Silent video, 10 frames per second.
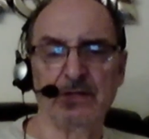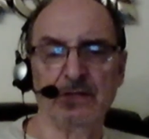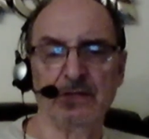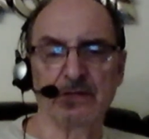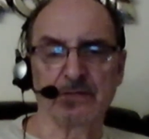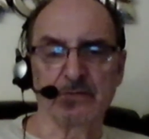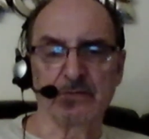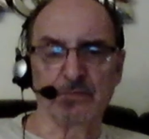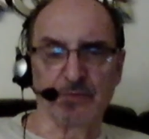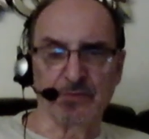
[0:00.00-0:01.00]
that couldn't
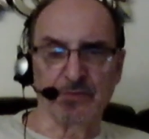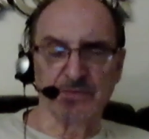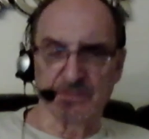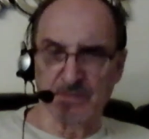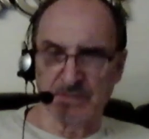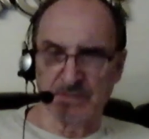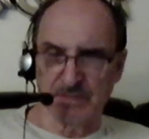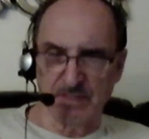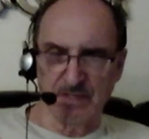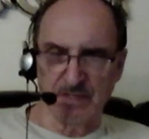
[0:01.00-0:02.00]
produce as much as she
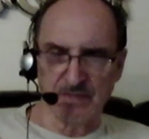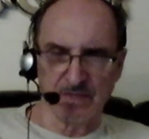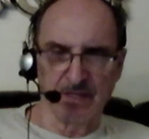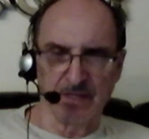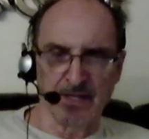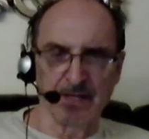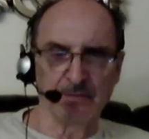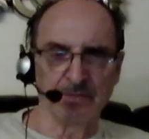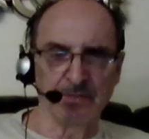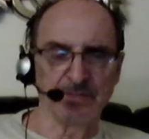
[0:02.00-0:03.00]
does in a day
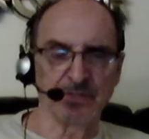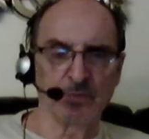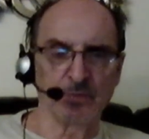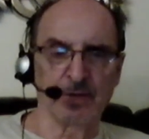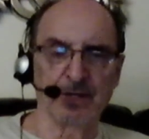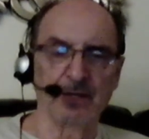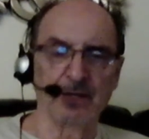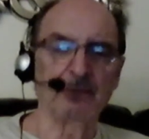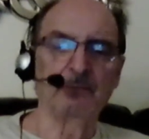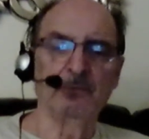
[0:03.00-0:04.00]
when she's working.
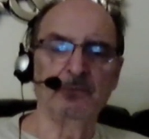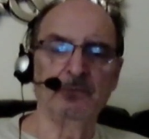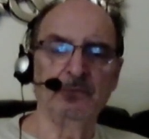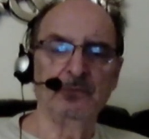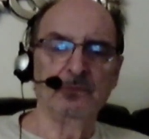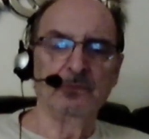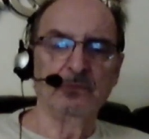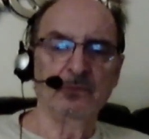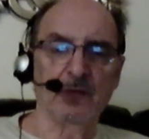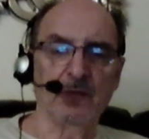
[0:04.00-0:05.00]

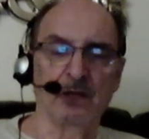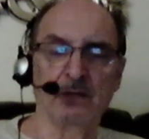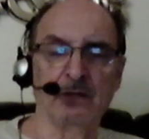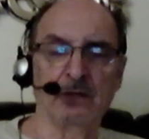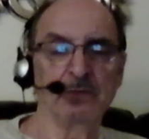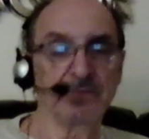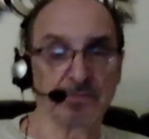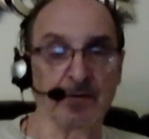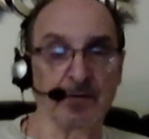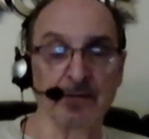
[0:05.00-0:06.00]
And she's
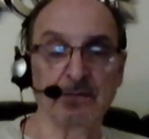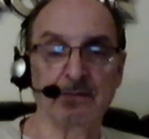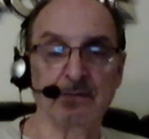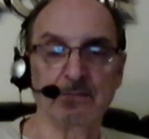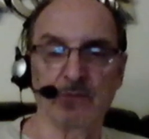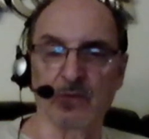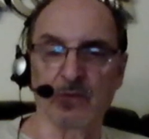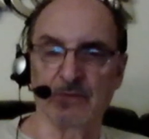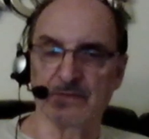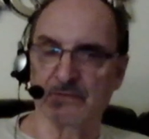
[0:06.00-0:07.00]
right. My wife
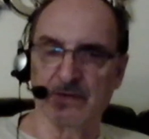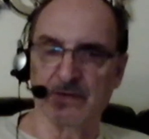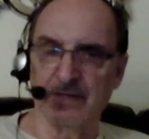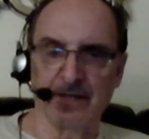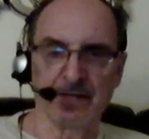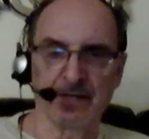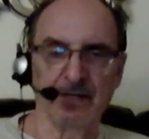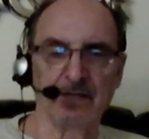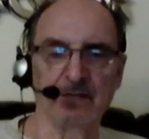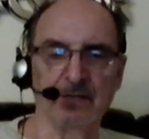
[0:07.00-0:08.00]
is very dedicated
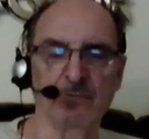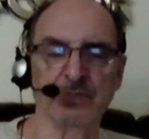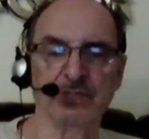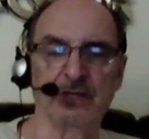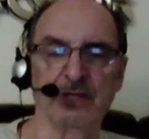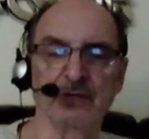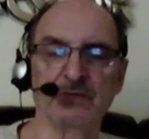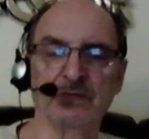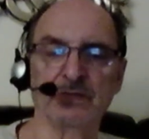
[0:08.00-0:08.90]
in what she does.